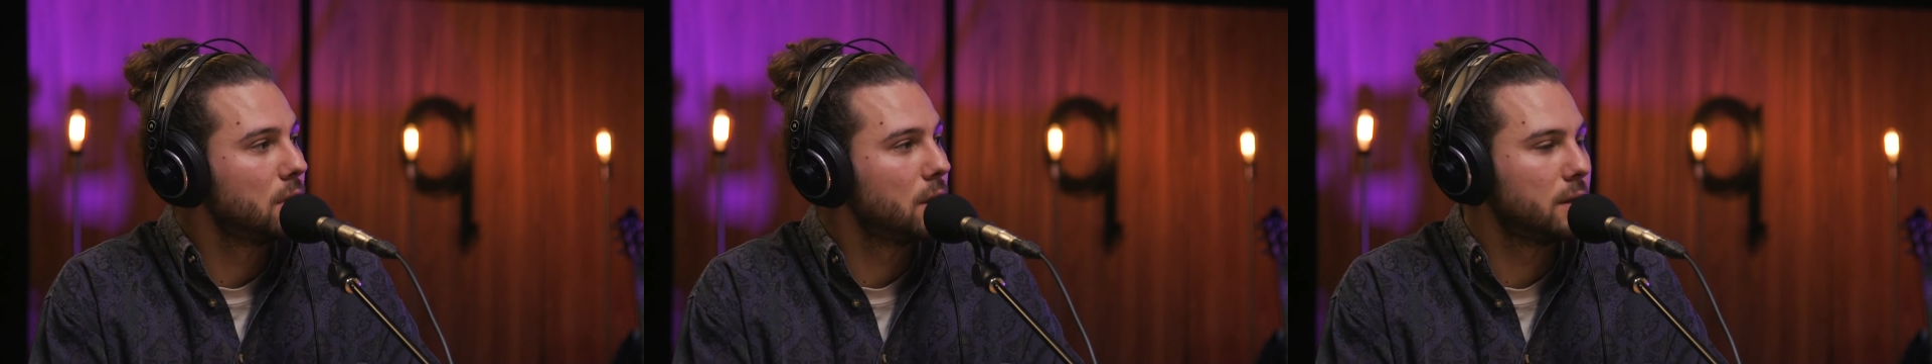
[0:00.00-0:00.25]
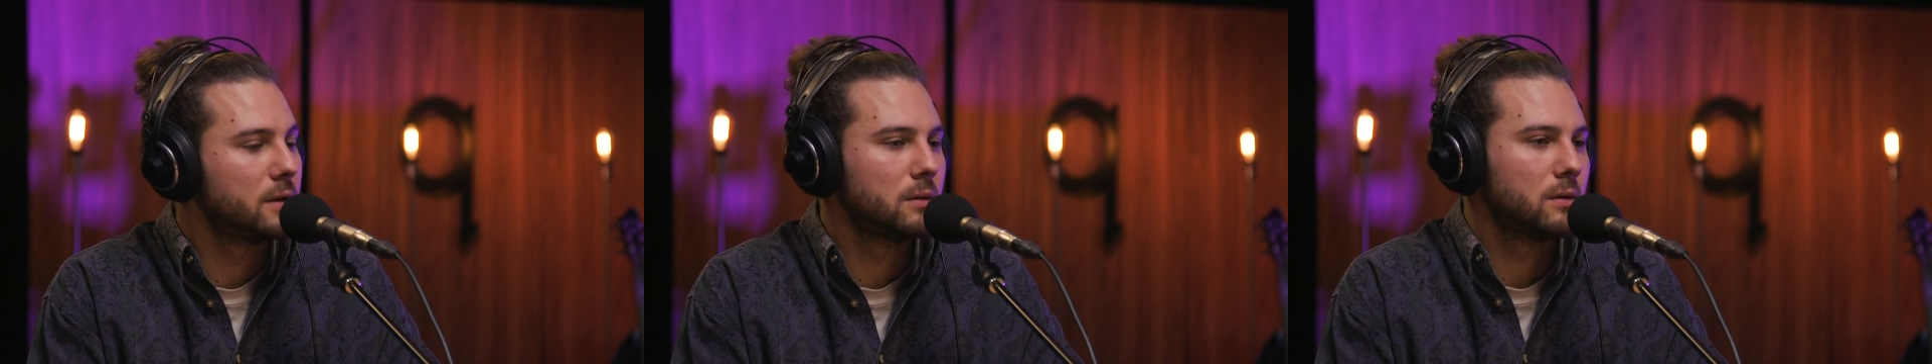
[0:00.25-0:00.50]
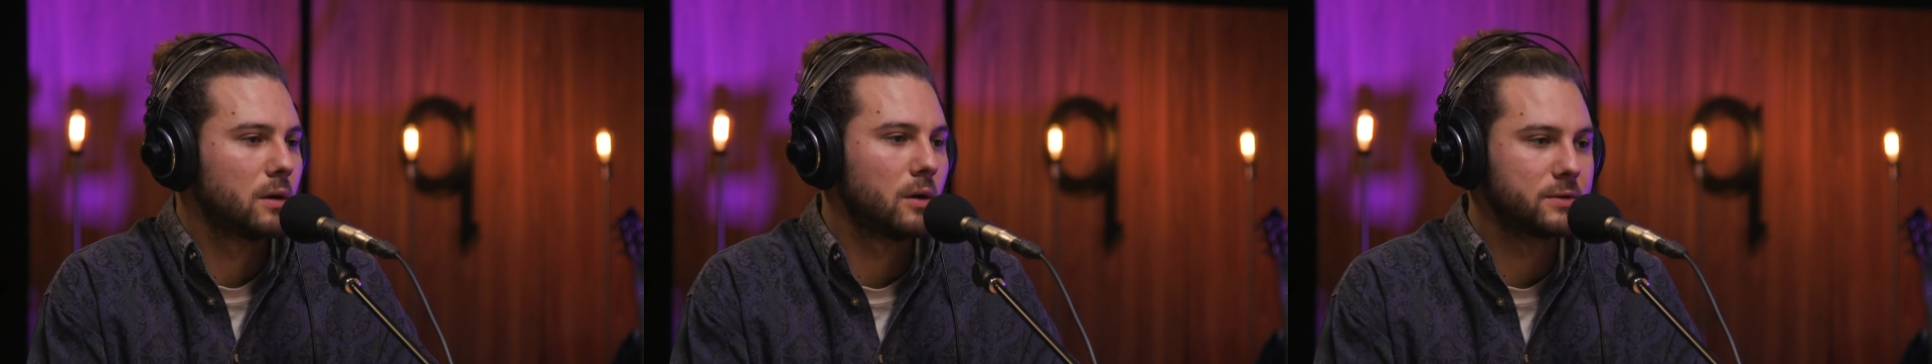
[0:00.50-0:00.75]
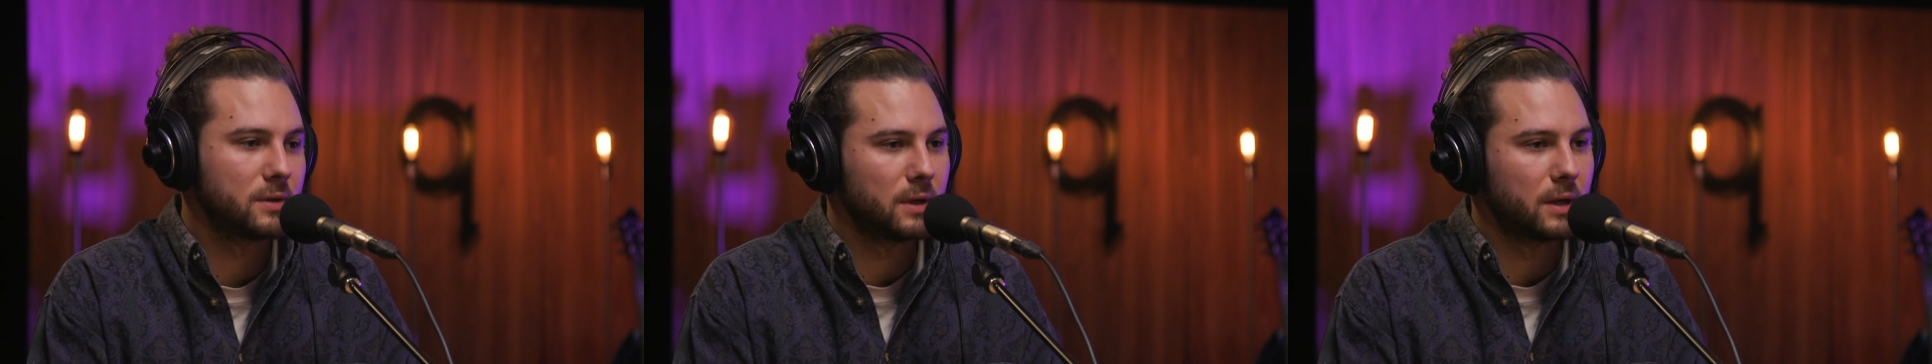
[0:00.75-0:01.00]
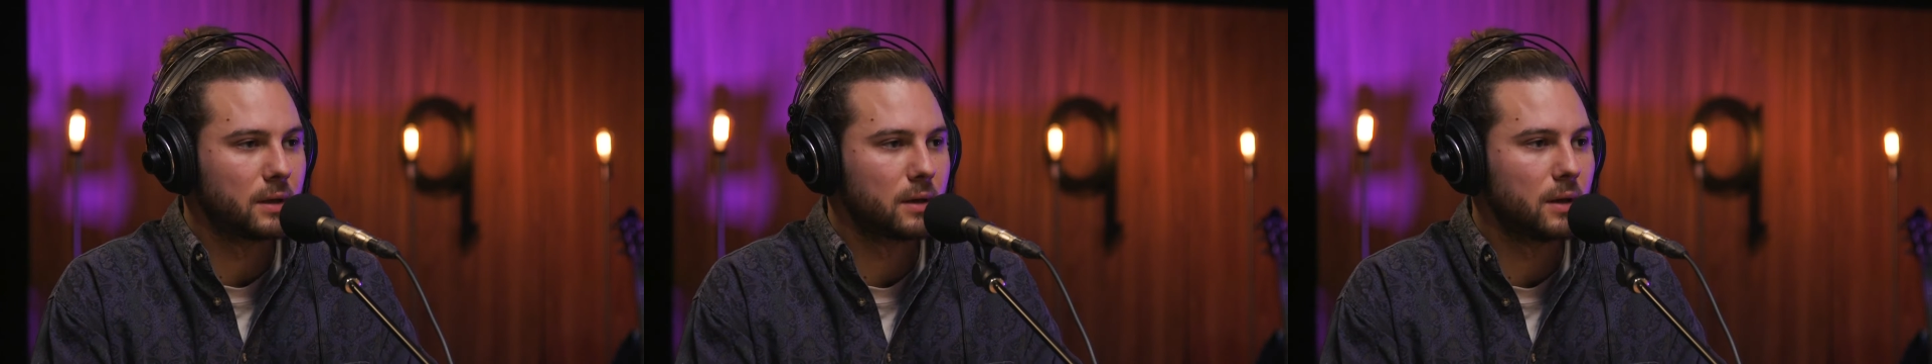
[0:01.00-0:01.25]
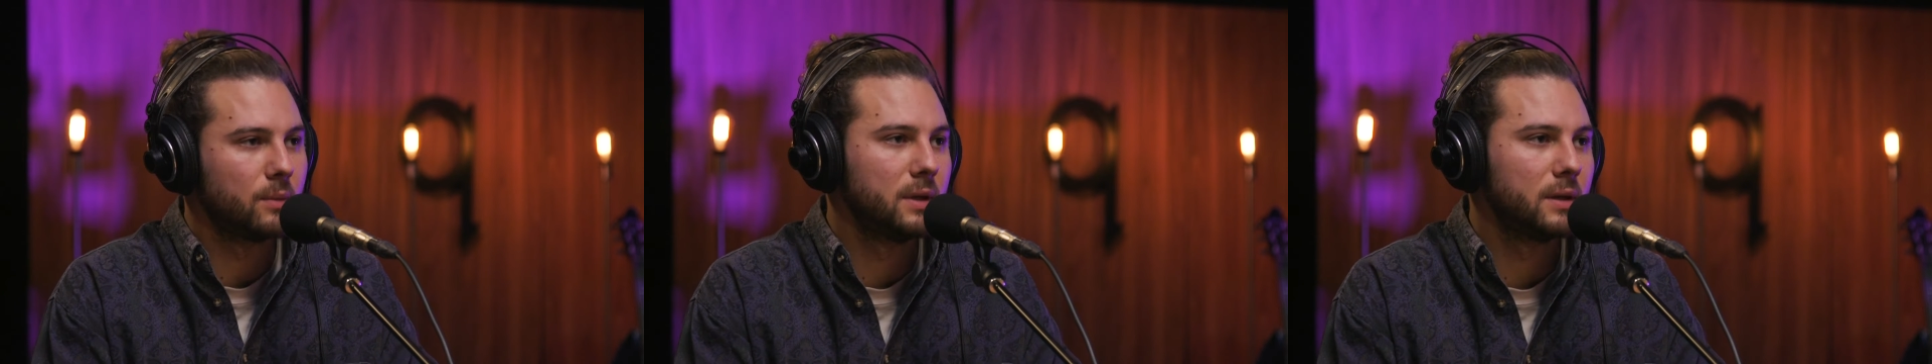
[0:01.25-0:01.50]
and also
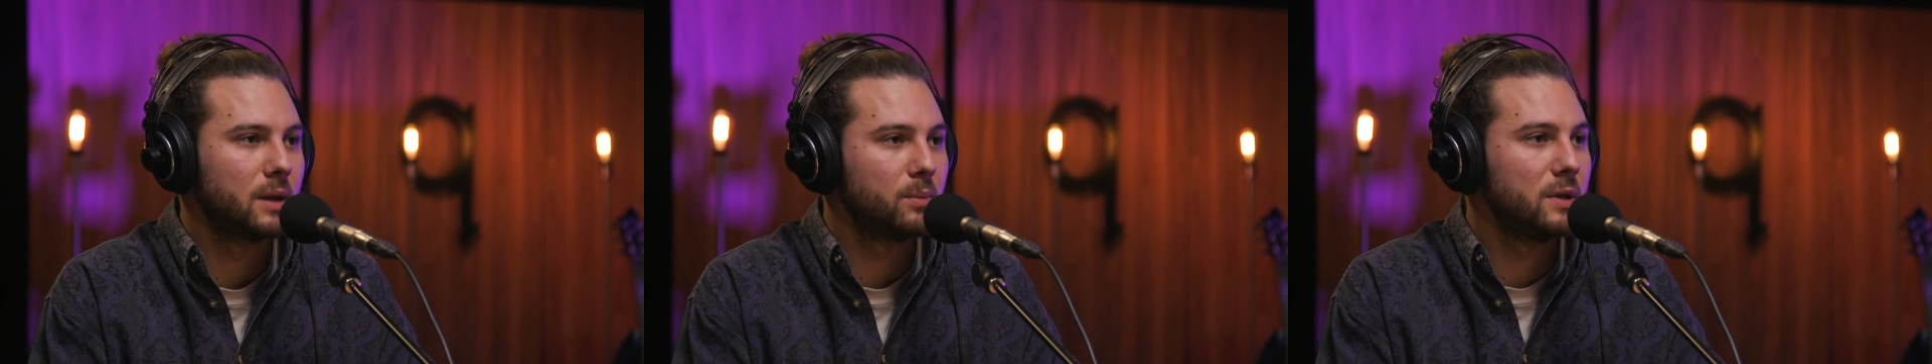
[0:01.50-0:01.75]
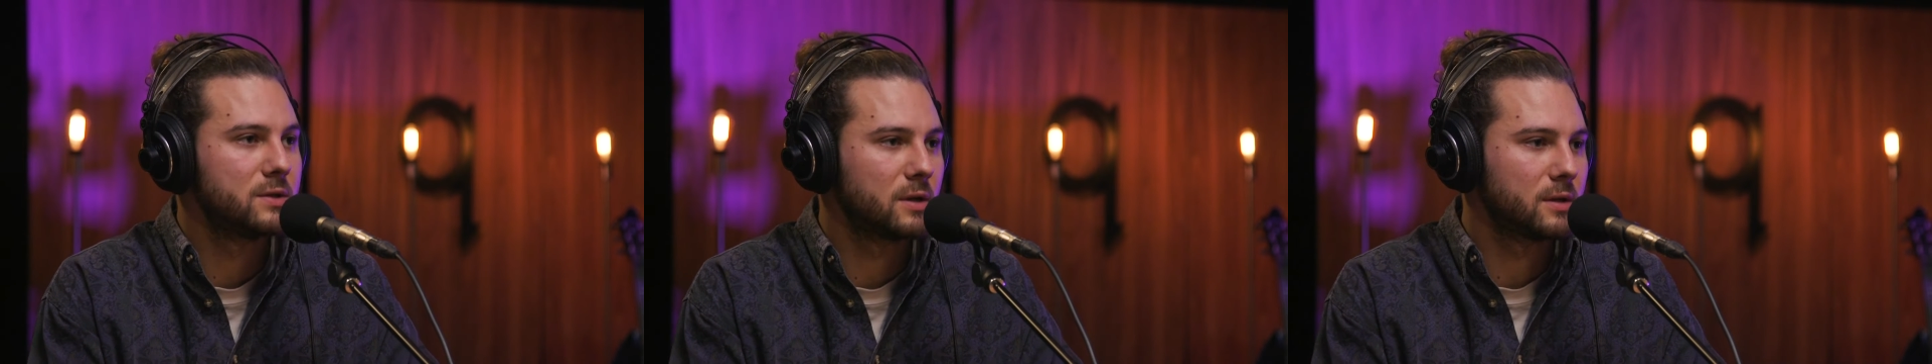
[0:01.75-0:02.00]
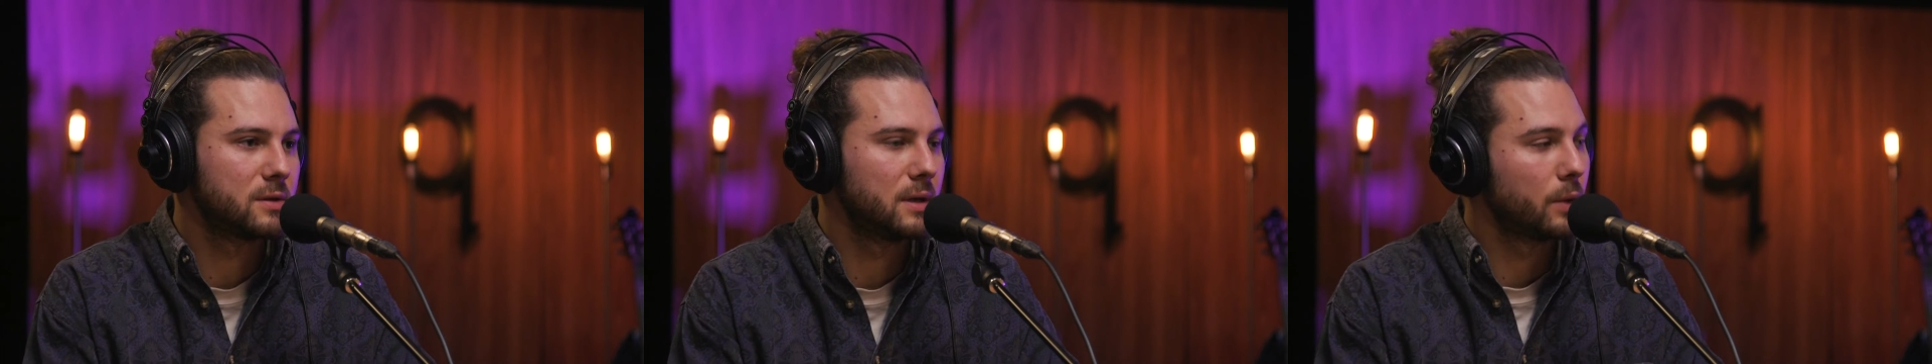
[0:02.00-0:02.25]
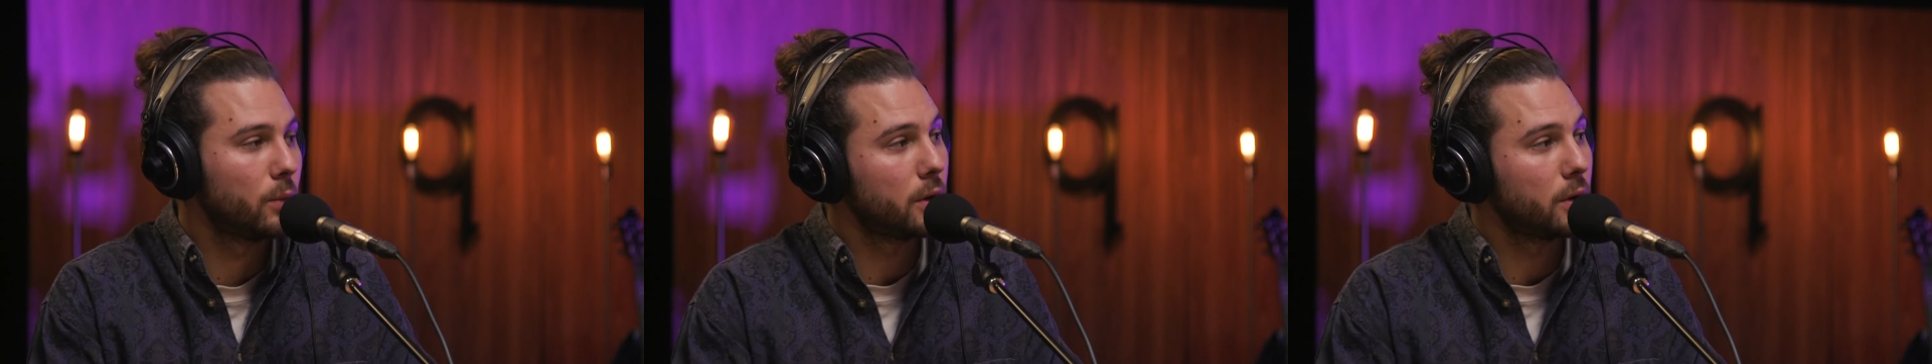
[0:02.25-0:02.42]
like i mean that means also like